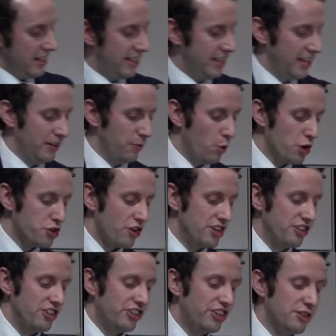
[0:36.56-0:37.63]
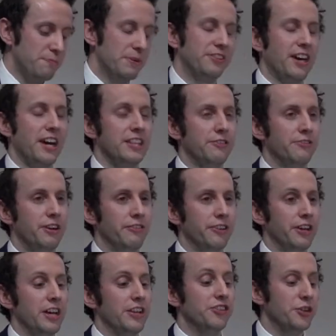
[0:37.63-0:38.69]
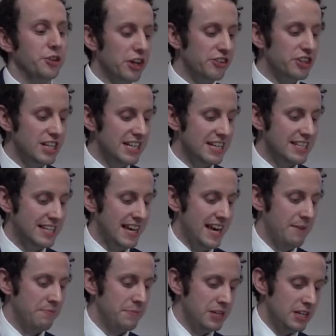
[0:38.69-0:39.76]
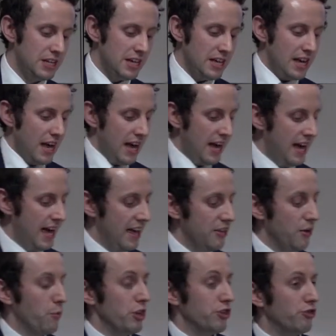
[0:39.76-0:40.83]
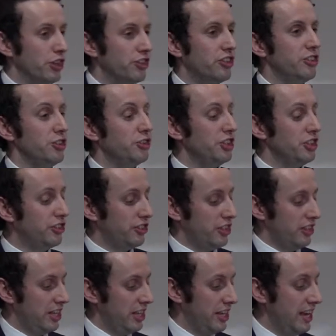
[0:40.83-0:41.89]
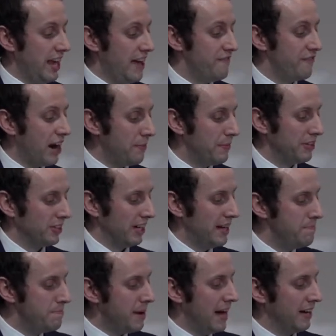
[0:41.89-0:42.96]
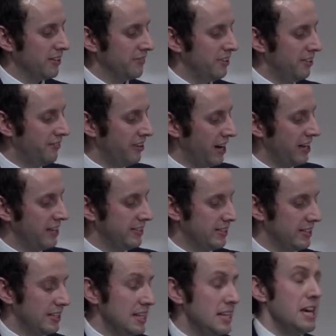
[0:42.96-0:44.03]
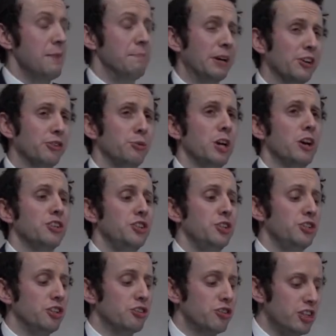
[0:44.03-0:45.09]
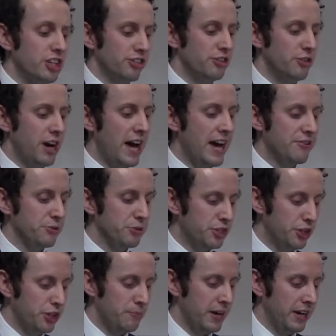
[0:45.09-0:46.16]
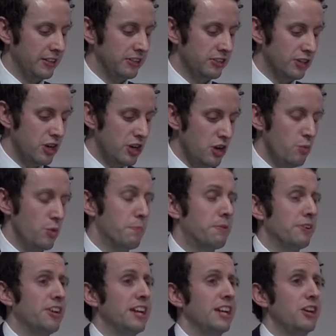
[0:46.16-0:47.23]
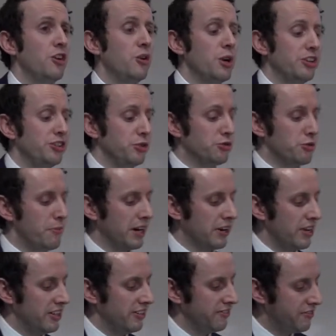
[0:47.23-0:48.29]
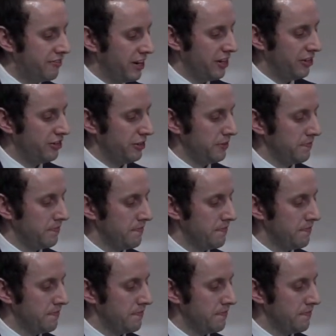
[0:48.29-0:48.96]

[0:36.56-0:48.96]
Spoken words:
the water engine sits beside the river and so doesn't need a dam, which reduces the environmental impact of the device. And because we aren't using traditional hydro turbines, we're presenting no issues for migrating fish.